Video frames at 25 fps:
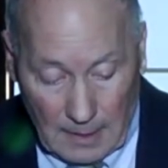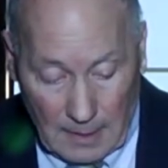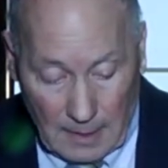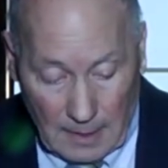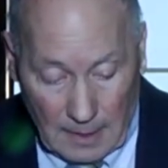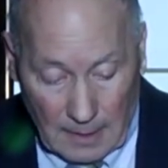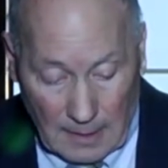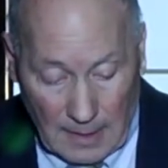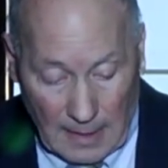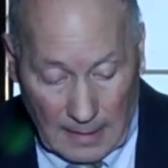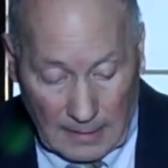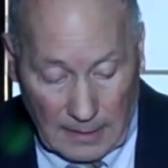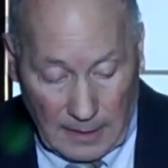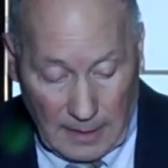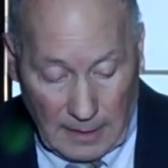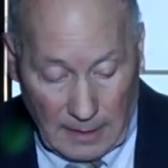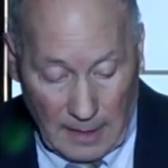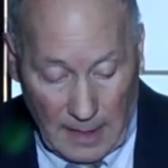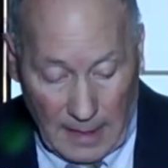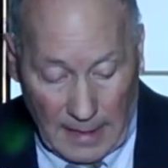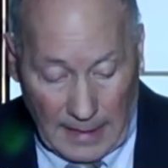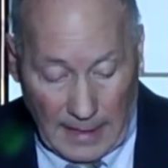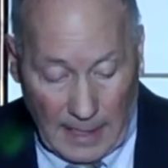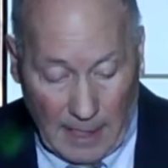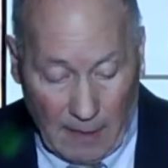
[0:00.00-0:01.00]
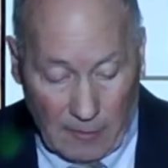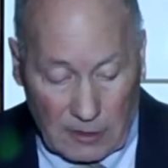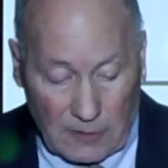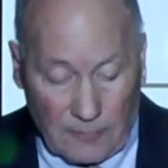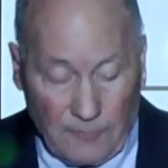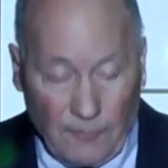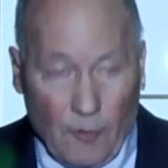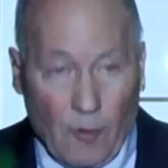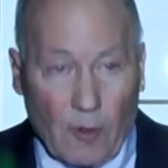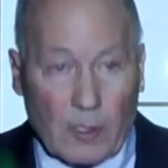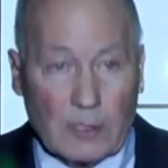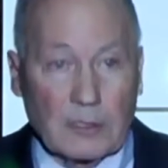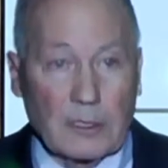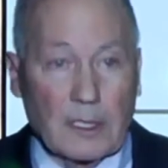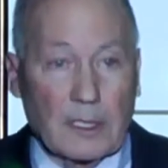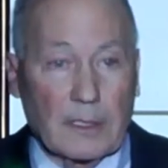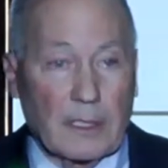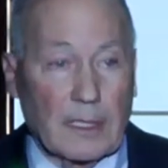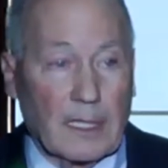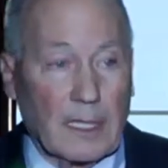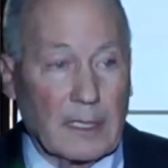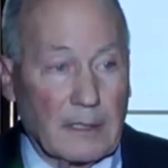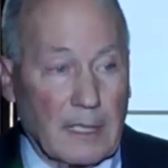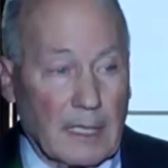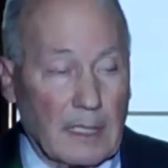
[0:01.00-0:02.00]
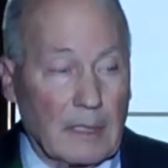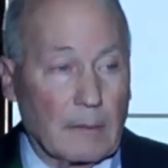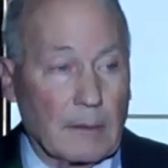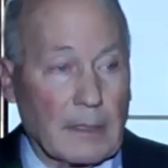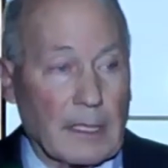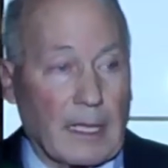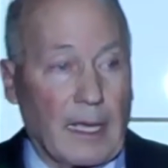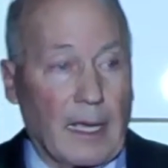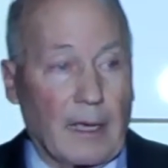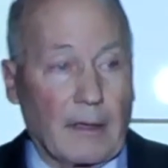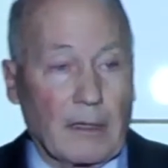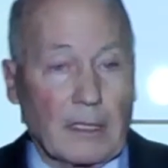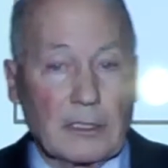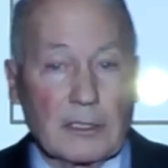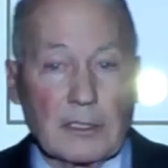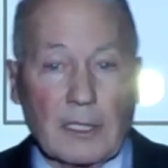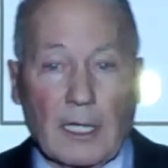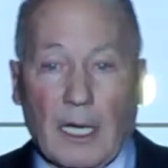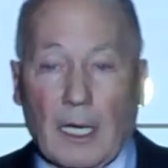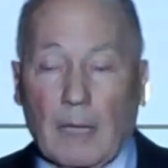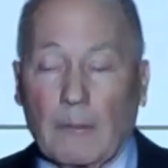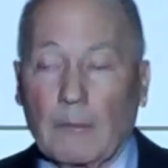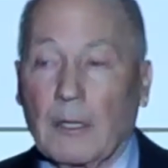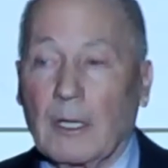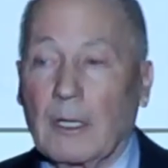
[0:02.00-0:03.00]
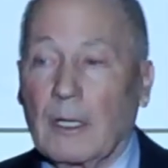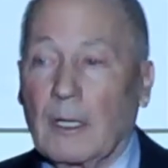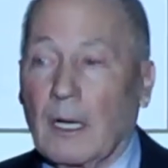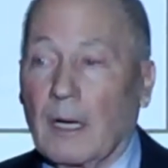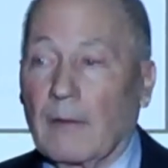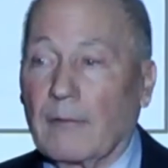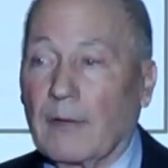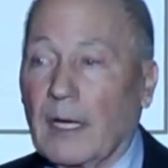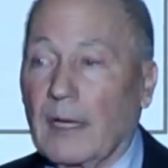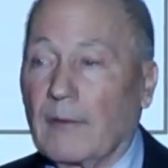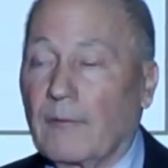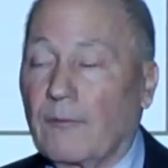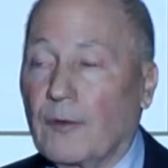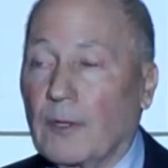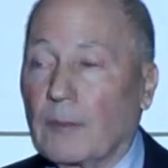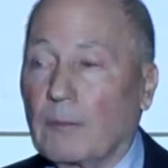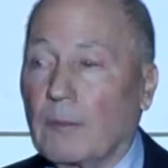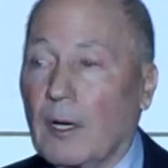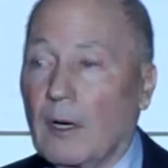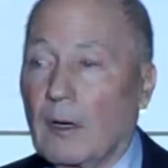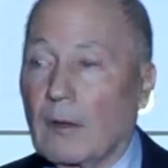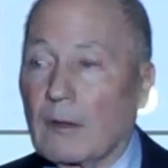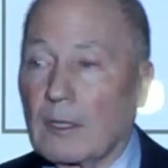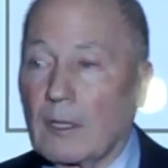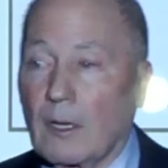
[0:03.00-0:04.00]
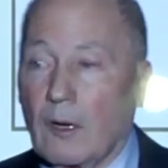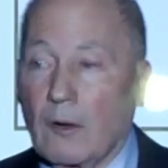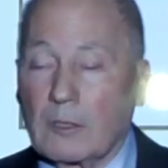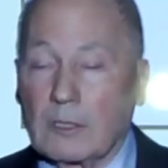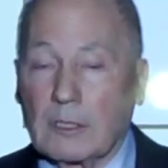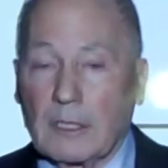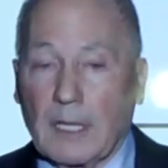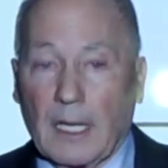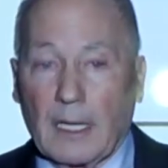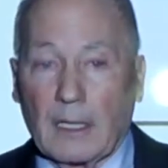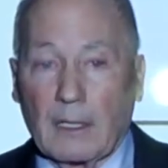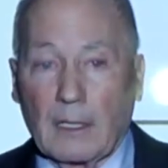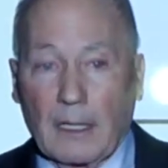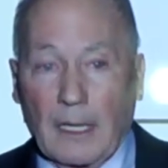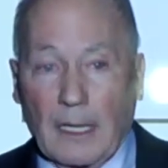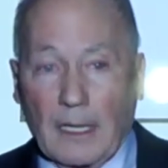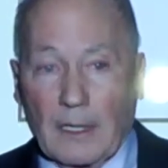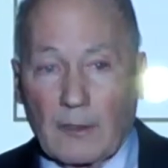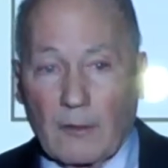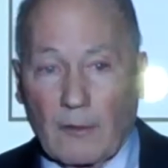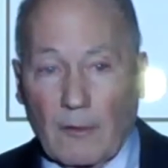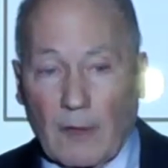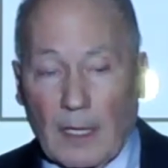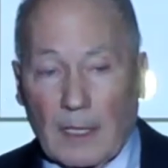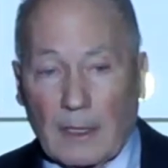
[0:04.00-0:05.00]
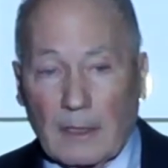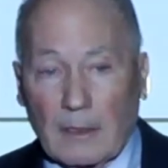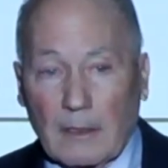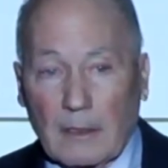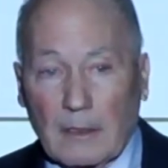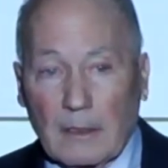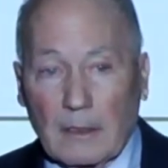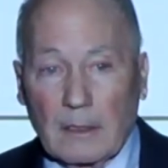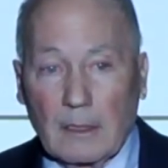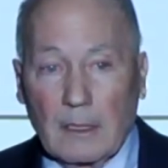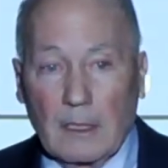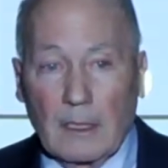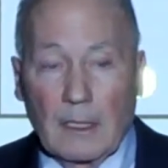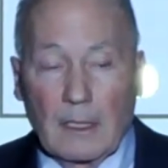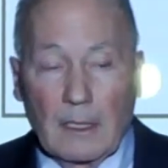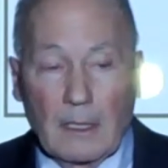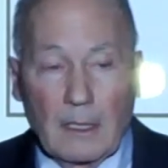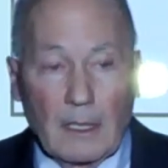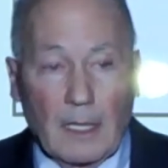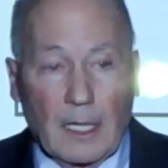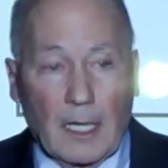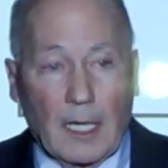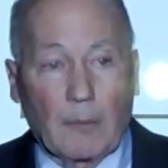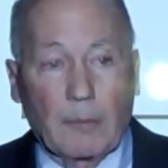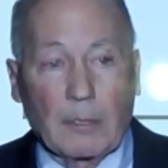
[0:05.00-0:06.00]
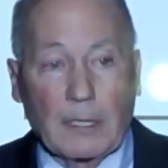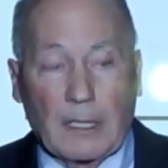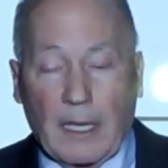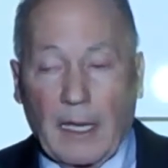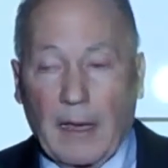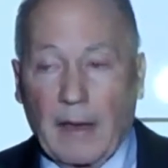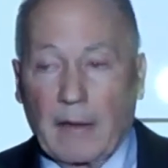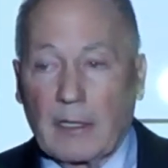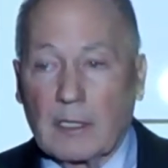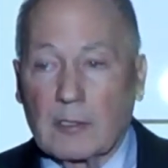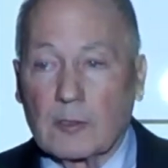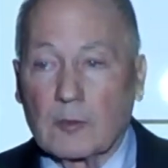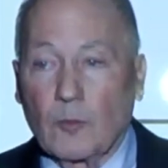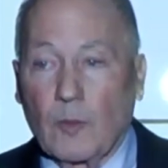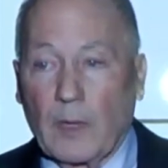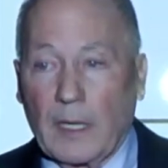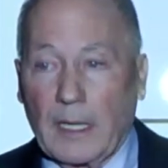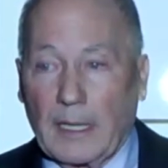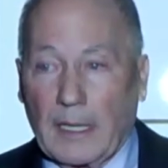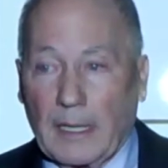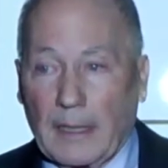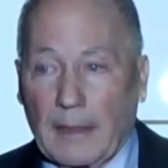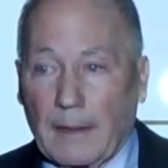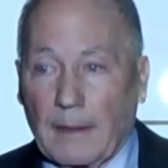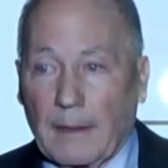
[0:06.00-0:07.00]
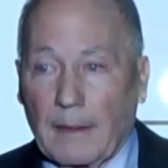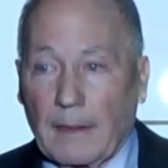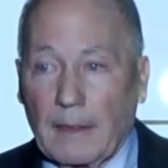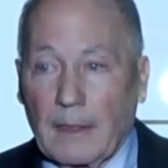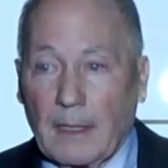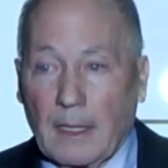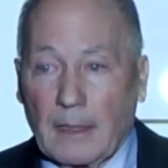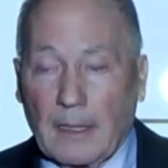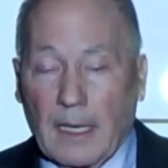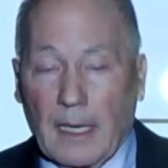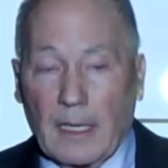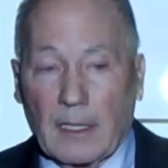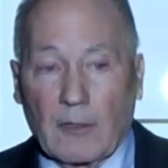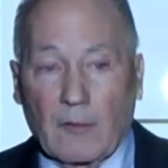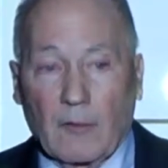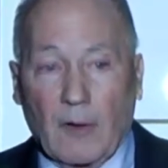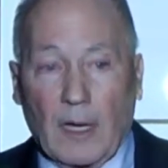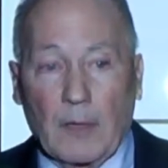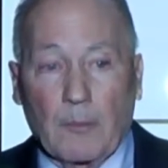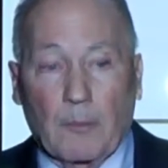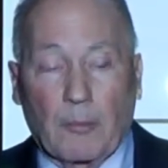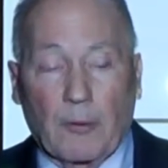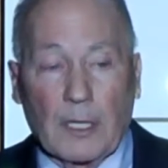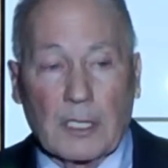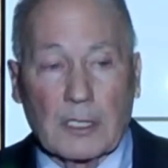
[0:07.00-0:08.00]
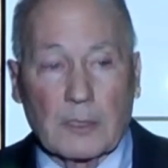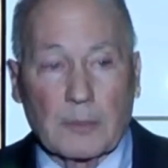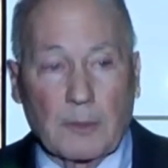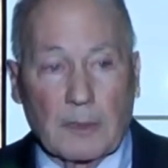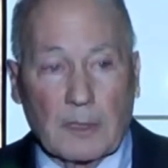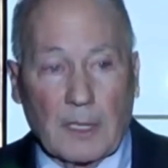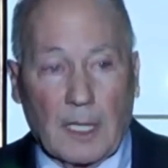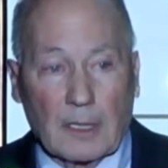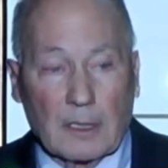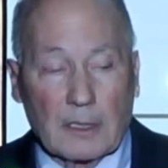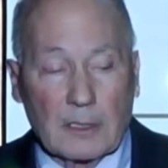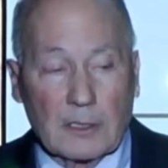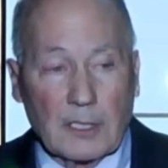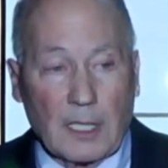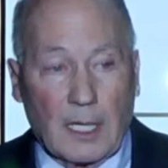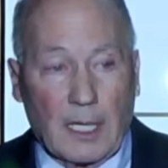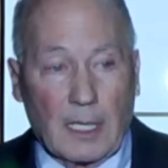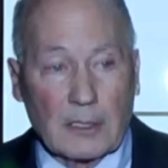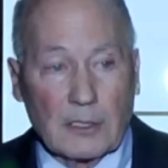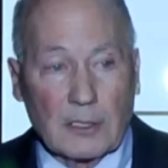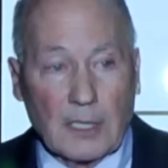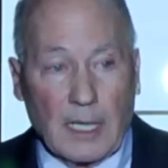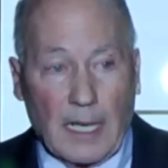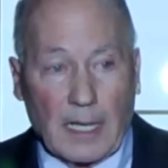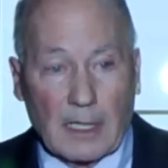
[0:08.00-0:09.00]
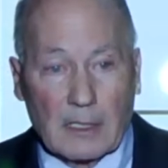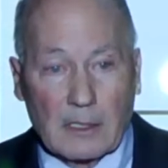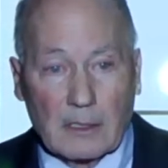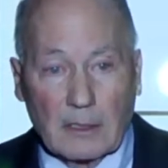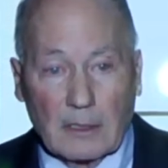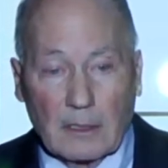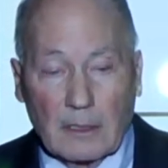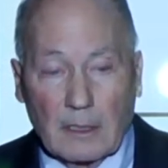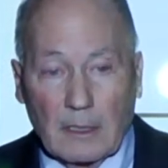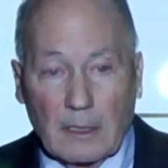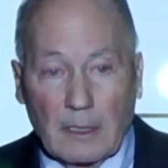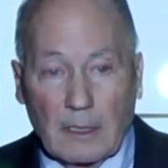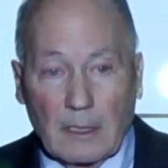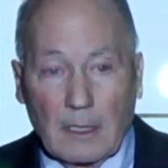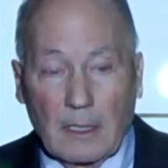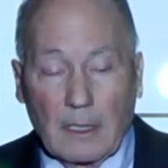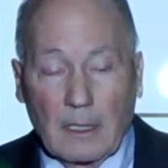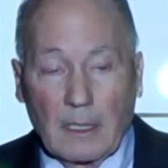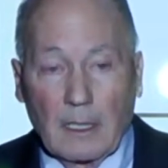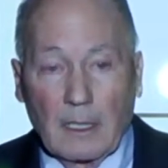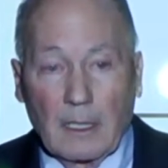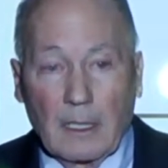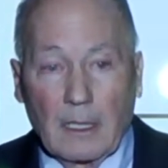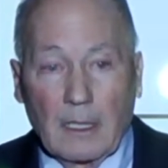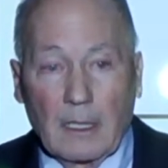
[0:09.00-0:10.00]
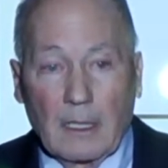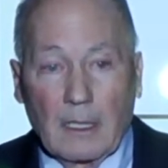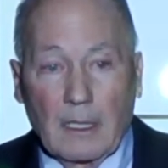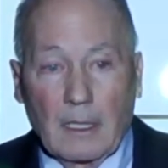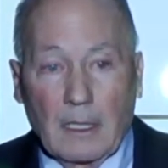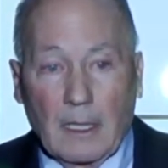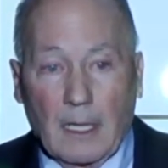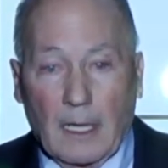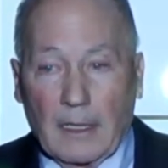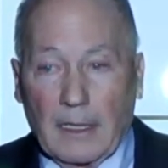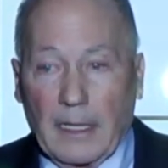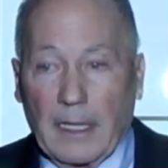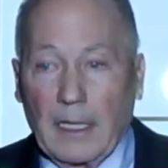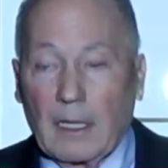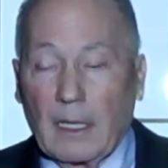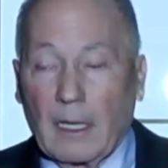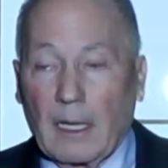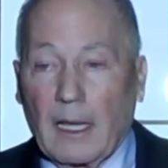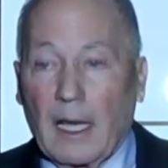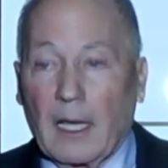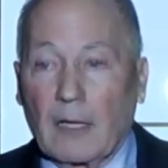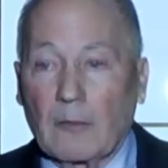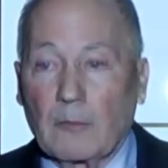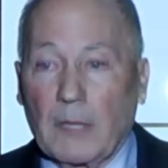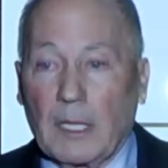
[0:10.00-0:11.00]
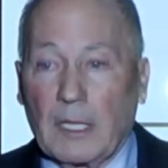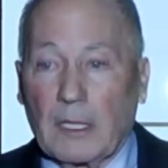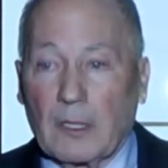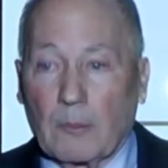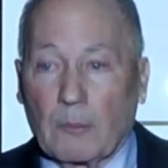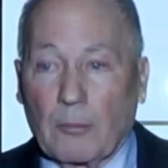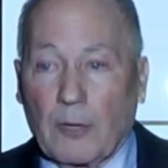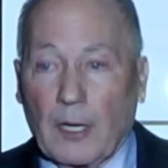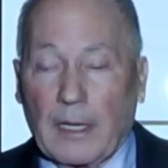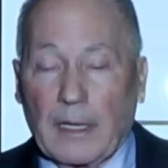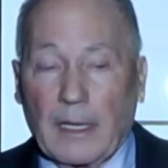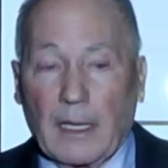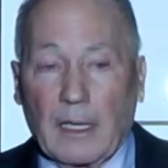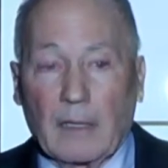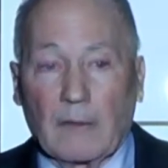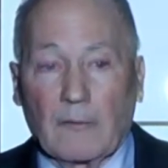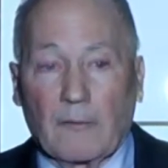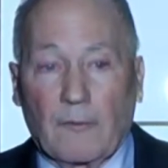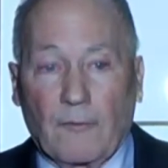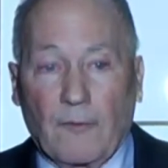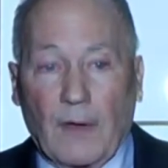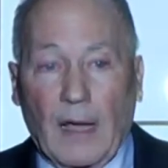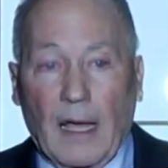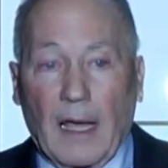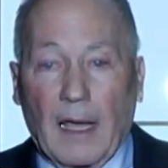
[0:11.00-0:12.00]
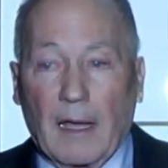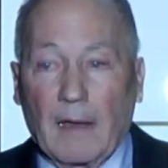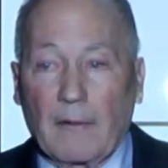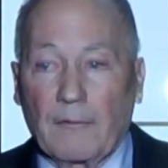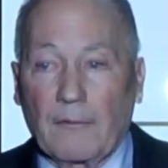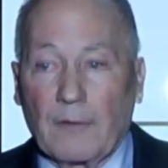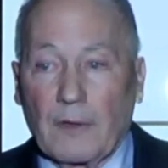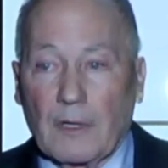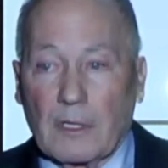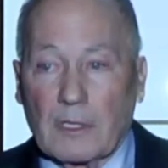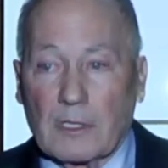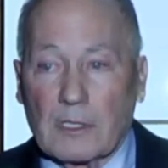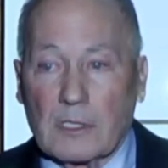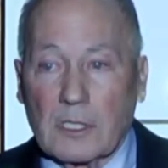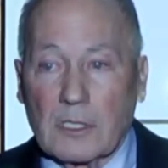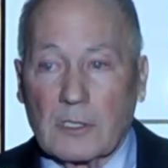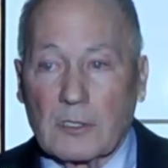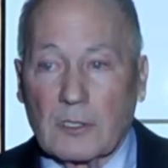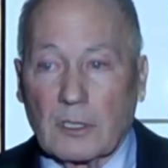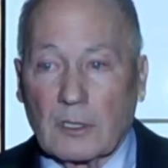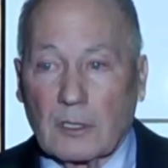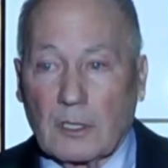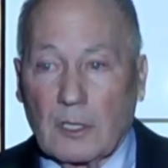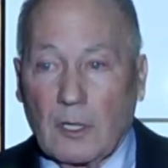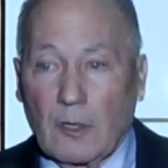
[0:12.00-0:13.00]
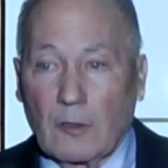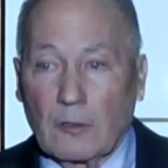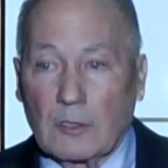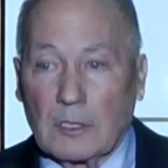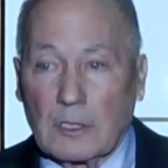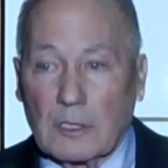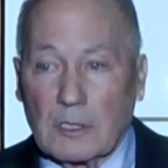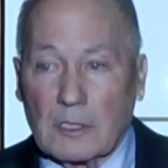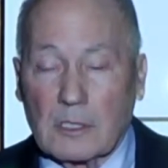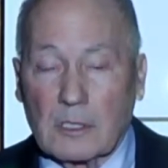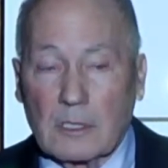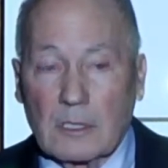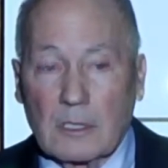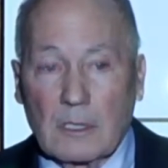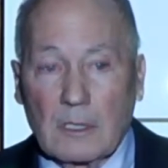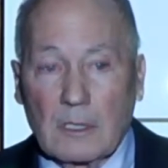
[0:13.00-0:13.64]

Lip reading: In 1990, I was fortunate to get the Elbert County job of head football coach and athletic director. Elbert County was winning, and they had a great principal, Dr. John Jackson. And he allowed me to bring in five assistant coaches